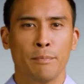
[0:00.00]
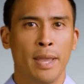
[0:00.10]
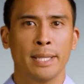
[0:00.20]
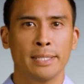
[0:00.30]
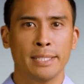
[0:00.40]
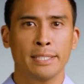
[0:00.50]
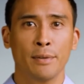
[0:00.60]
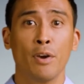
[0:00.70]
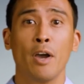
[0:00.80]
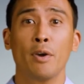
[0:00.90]
practices
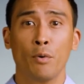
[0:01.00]
of other